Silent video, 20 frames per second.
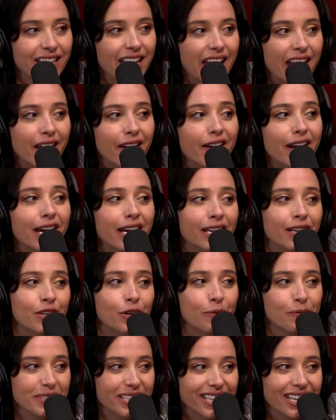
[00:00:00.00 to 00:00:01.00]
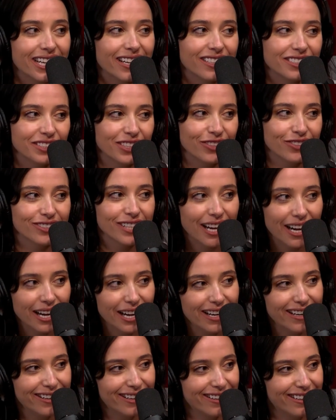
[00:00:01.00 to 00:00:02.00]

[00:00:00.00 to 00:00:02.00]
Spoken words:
Karen, nobody cares that you're tired.